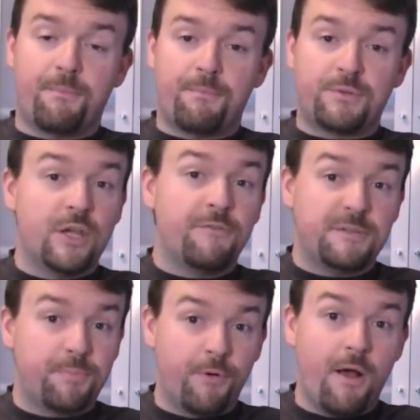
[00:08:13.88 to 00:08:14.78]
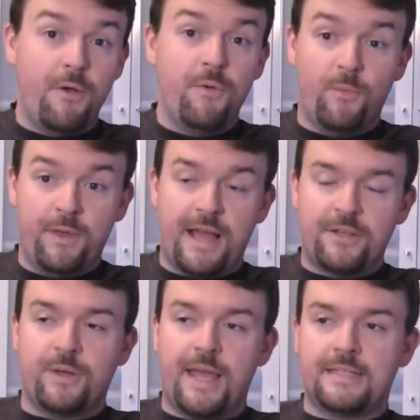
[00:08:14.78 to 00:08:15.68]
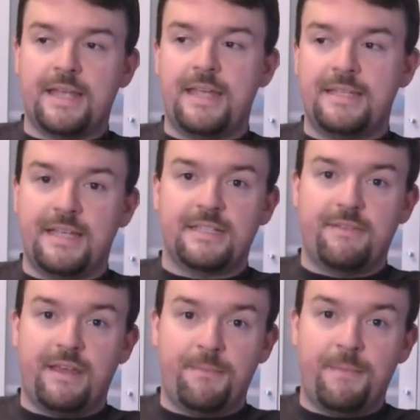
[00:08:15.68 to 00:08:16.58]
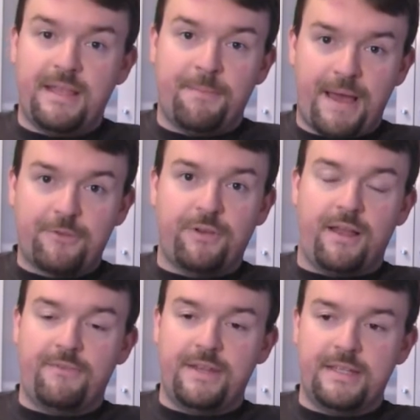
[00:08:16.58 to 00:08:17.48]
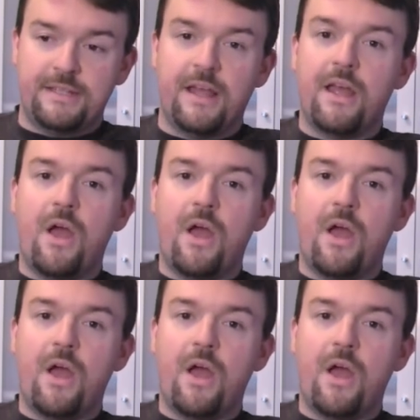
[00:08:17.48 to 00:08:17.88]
Surface Pro with actual x86, if they can make the battery life decent,